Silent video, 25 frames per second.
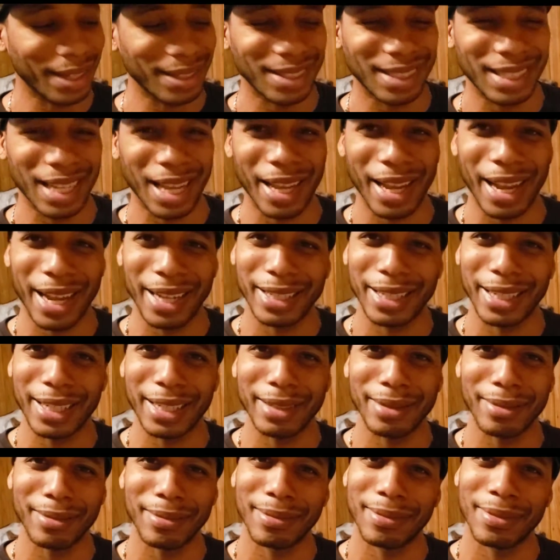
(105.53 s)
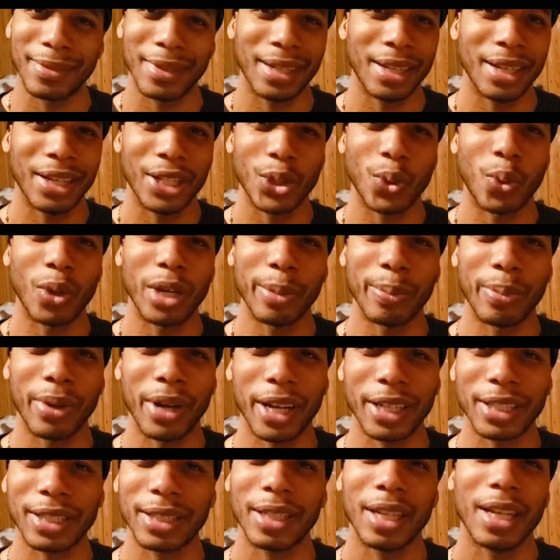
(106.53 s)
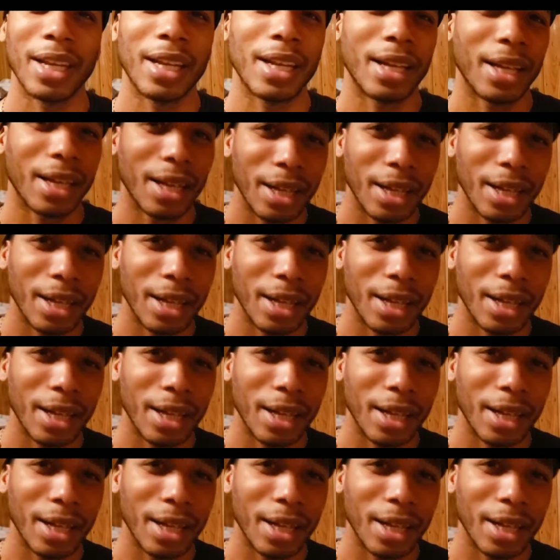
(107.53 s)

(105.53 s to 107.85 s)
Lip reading: like set 20 bucks.